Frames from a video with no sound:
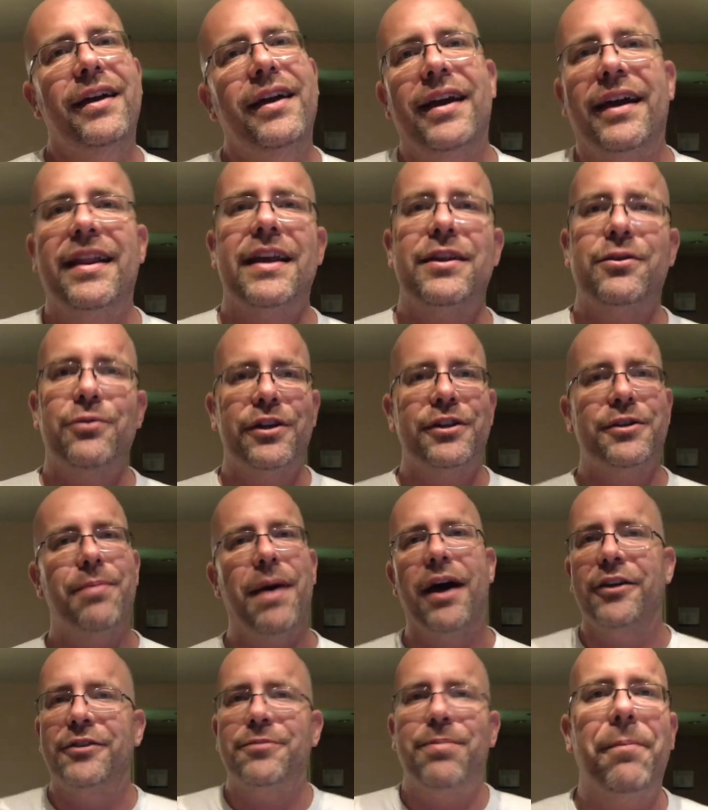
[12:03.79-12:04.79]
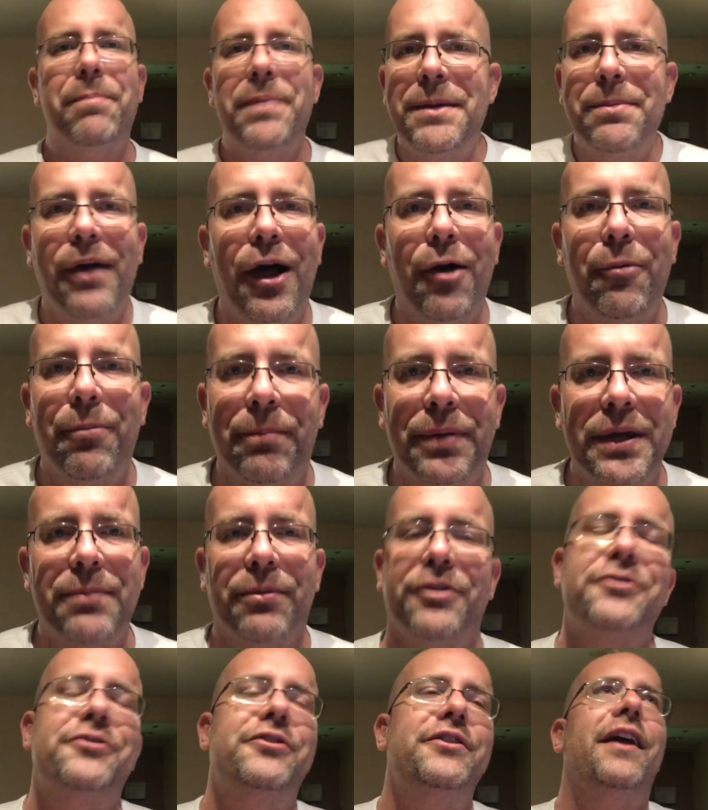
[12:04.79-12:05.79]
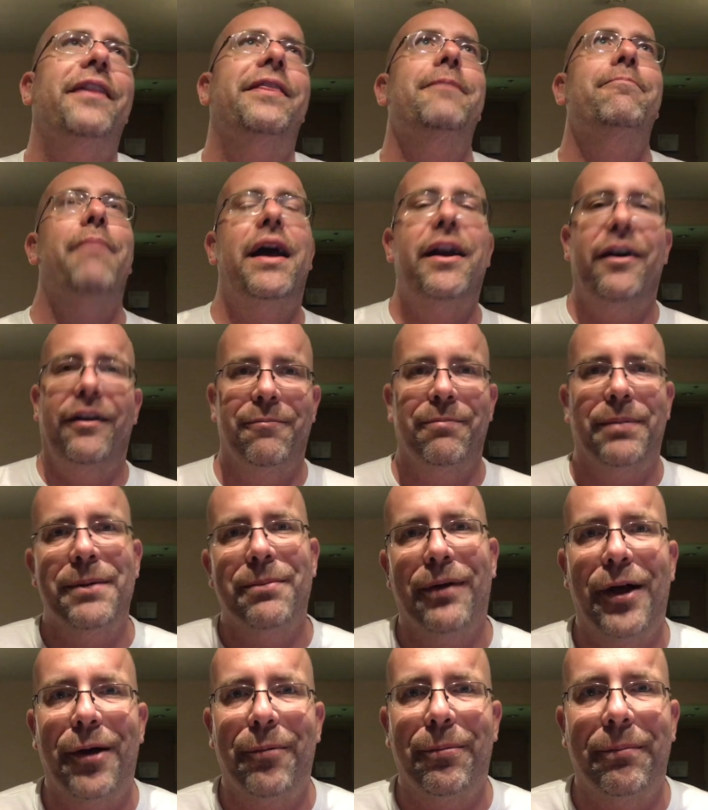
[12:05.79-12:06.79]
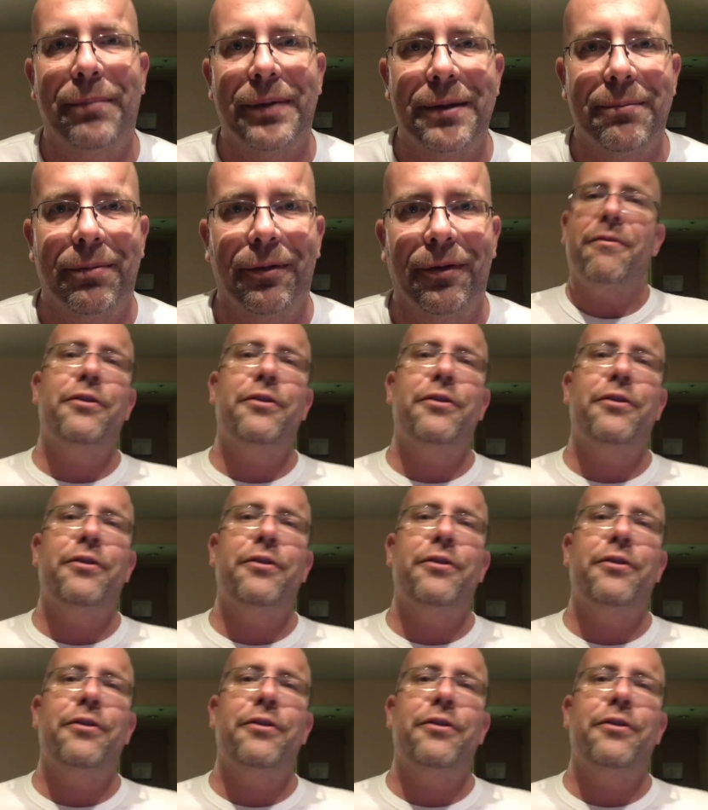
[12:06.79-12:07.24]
And that's what it's about. It's about people helping people. There's nothing better than people helping people.